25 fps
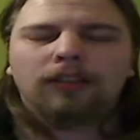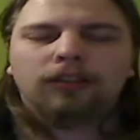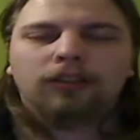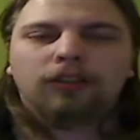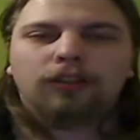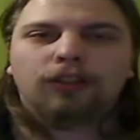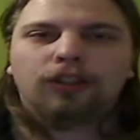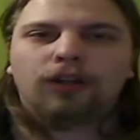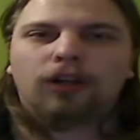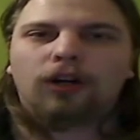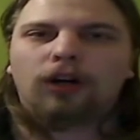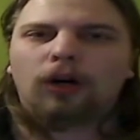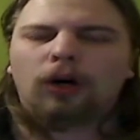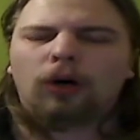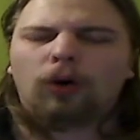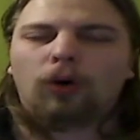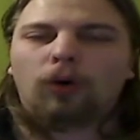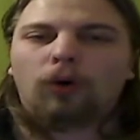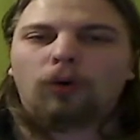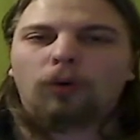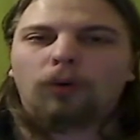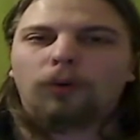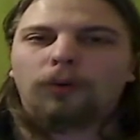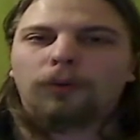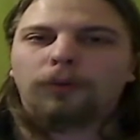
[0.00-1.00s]

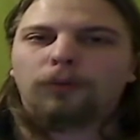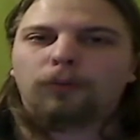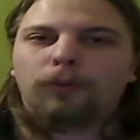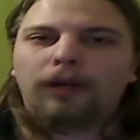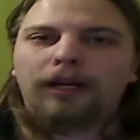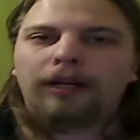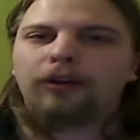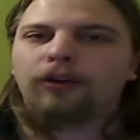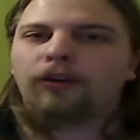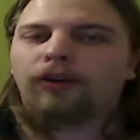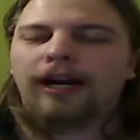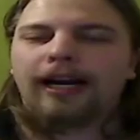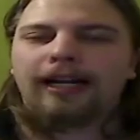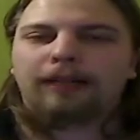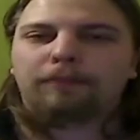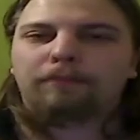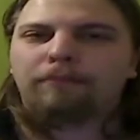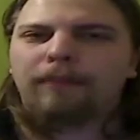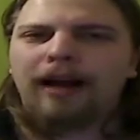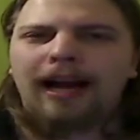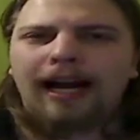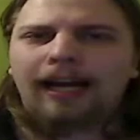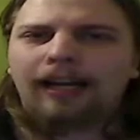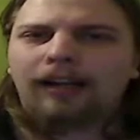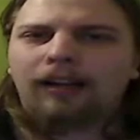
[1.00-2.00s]
So when you're at
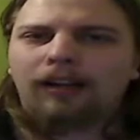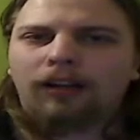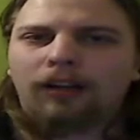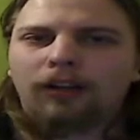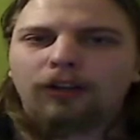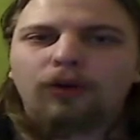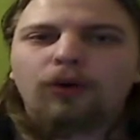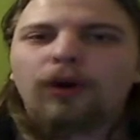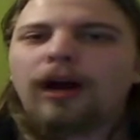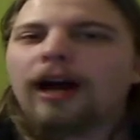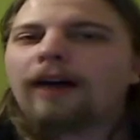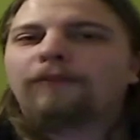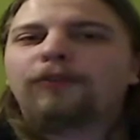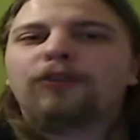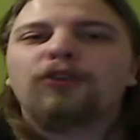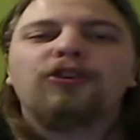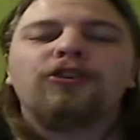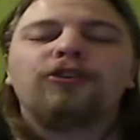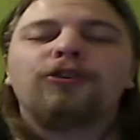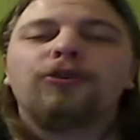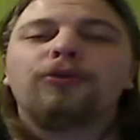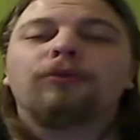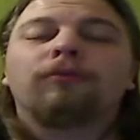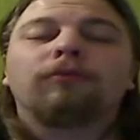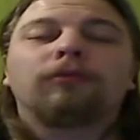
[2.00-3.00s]
battle, you have
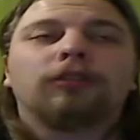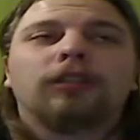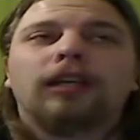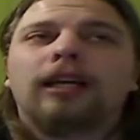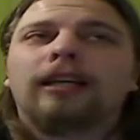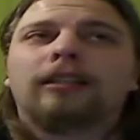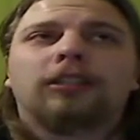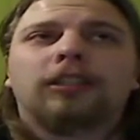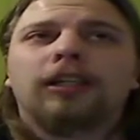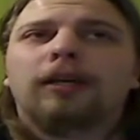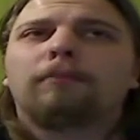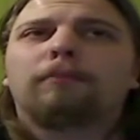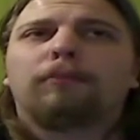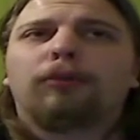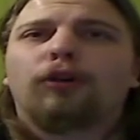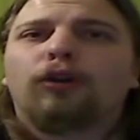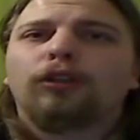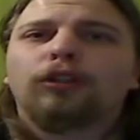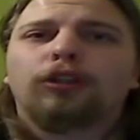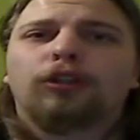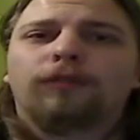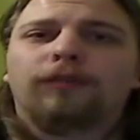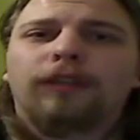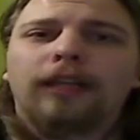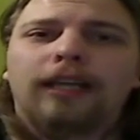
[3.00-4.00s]
to, at some
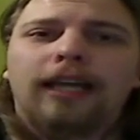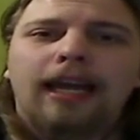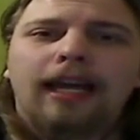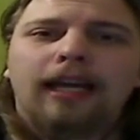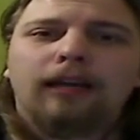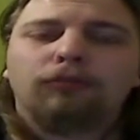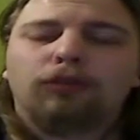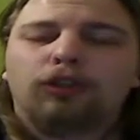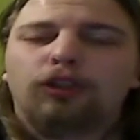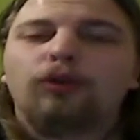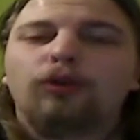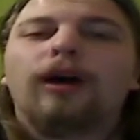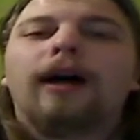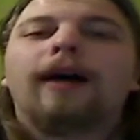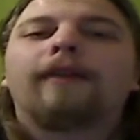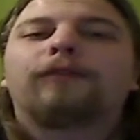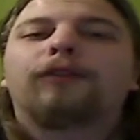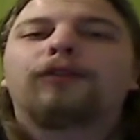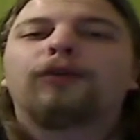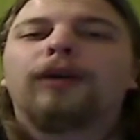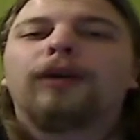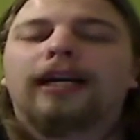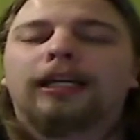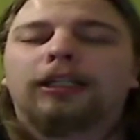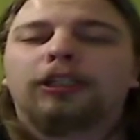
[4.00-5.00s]
points of the games, you have
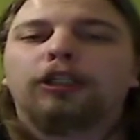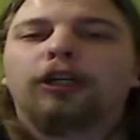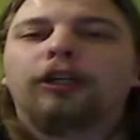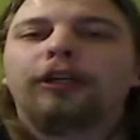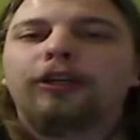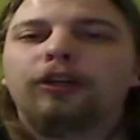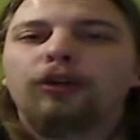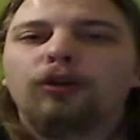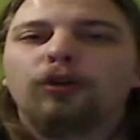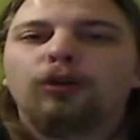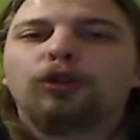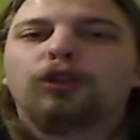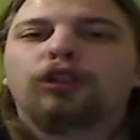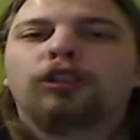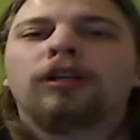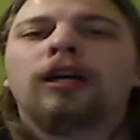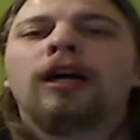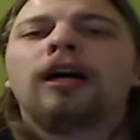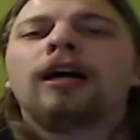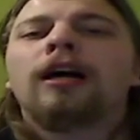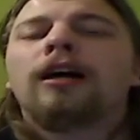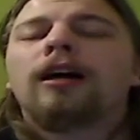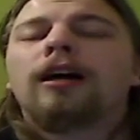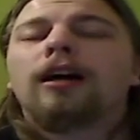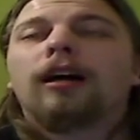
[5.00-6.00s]
to actually use
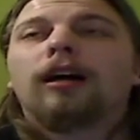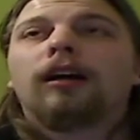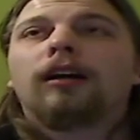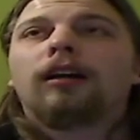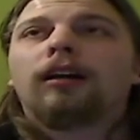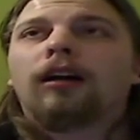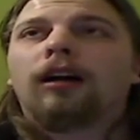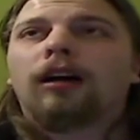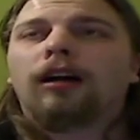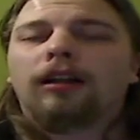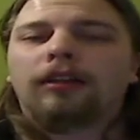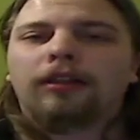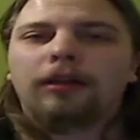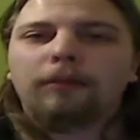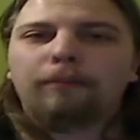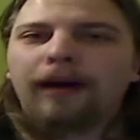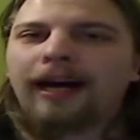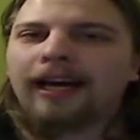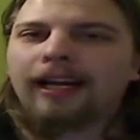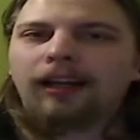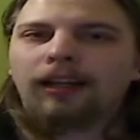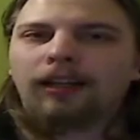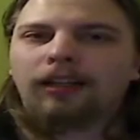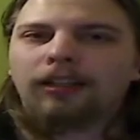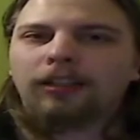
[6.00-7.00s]
the
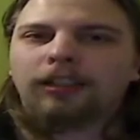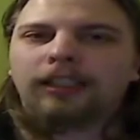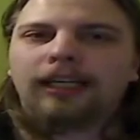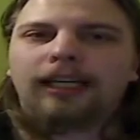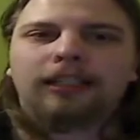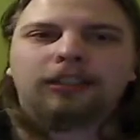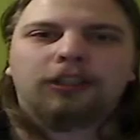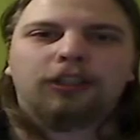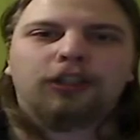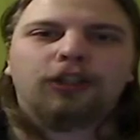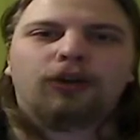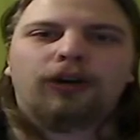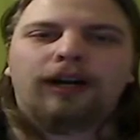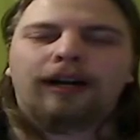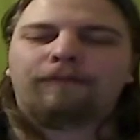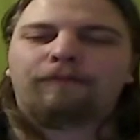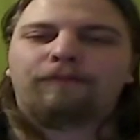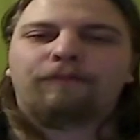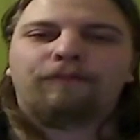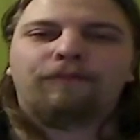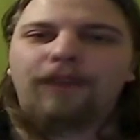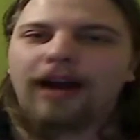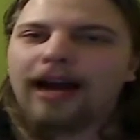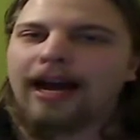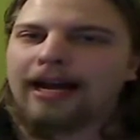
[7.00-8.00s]
battles as your
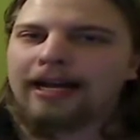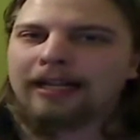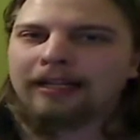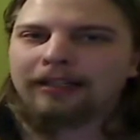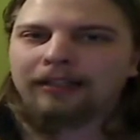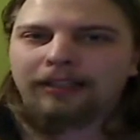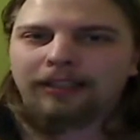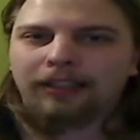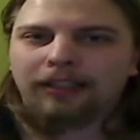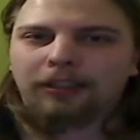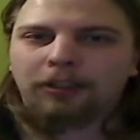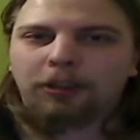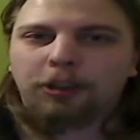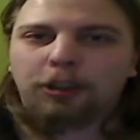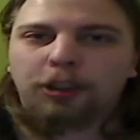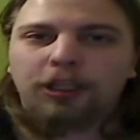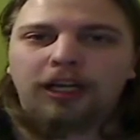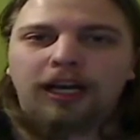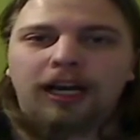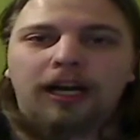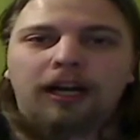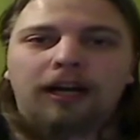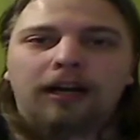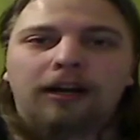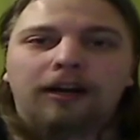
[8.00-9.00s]
advantage.
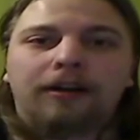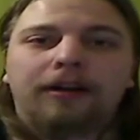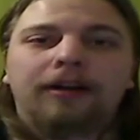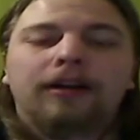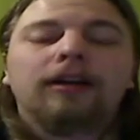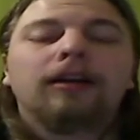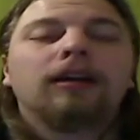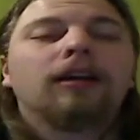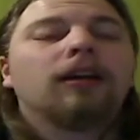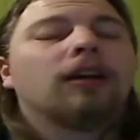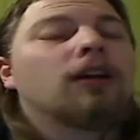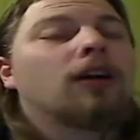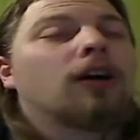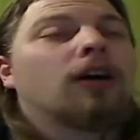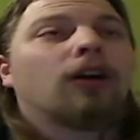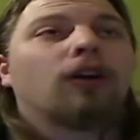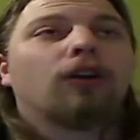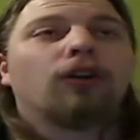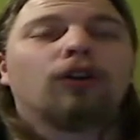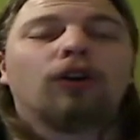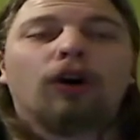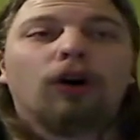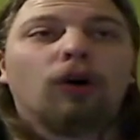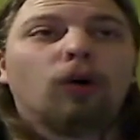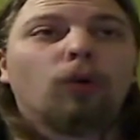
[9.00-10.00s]
And
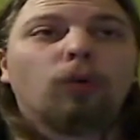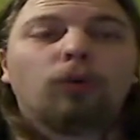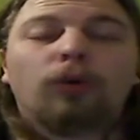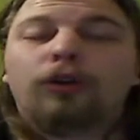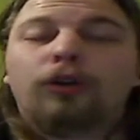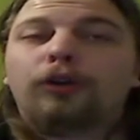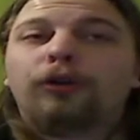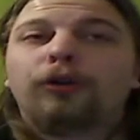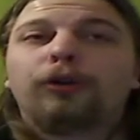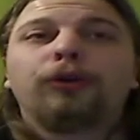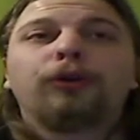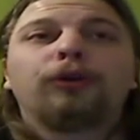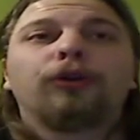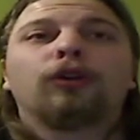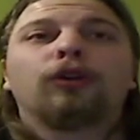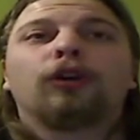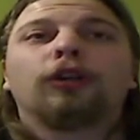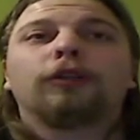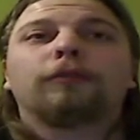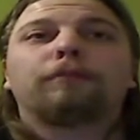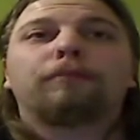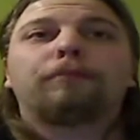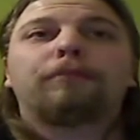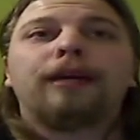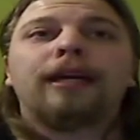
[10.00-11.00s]
no, do
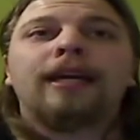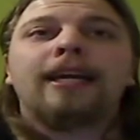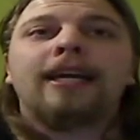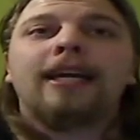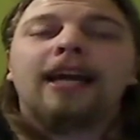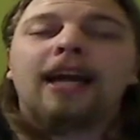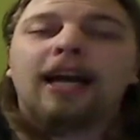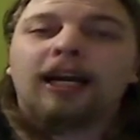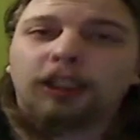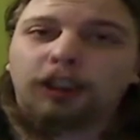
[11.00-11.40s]
not be